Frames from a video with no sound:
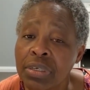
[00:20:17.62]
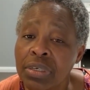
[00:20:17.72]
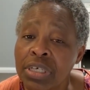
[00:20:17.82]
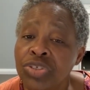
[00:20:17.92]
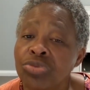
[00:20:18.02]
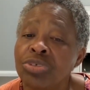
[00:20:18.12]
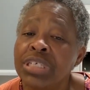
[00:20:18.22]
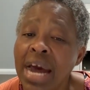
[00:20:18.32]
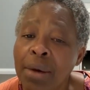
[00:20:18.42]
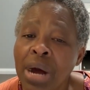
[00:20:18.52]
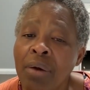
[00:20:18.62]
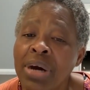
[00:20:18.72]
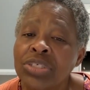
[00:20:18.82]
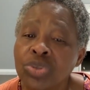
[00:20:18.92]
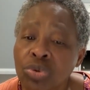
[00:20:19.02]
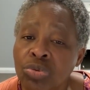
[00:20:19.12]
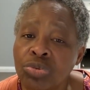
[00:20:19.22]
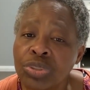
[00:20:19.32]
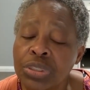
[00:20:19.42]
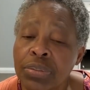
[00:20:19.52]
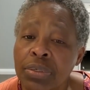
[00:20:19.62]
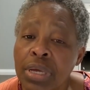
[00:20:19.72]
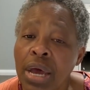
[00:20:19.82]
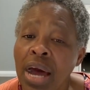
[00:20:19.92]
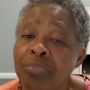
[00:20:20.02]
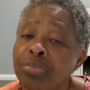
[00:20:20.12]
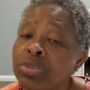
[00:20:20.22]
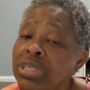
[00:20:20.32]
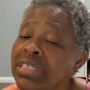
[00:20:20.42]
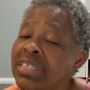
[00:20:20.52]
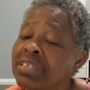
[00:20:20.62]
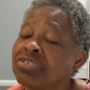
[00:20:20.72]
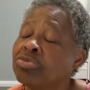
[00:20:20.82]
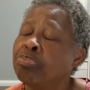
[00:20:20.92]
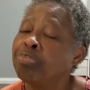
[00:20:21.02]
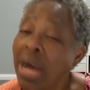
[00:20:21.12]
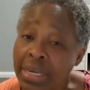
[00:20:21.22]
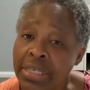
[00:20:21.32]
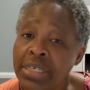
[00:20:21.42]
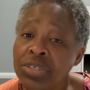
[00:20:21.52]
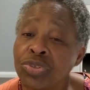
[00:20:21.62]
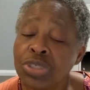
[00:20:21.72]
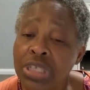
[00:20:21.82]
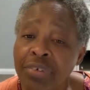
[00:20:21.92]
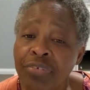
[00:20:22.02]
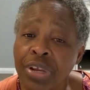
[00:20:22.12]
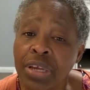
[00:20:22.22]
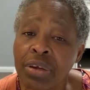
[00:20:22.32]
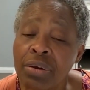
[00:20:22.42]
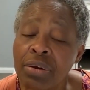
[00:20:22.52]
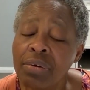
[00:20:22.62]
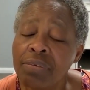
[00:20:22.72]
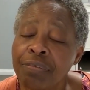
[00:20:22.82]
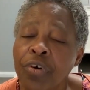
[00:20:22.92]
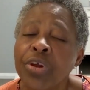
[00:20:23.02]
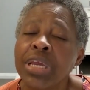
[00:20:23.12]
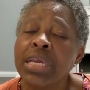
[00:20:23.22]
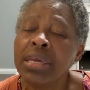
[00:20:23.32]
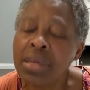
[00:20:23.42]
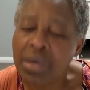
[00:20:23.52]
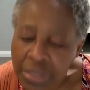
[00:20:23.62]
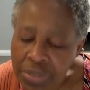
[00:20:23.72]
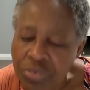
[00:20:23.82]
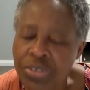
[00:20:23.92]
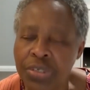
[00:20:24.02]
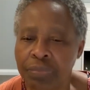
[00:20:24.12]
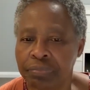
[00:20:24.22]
is to damn our souls and put ourselves back into slavery for eons.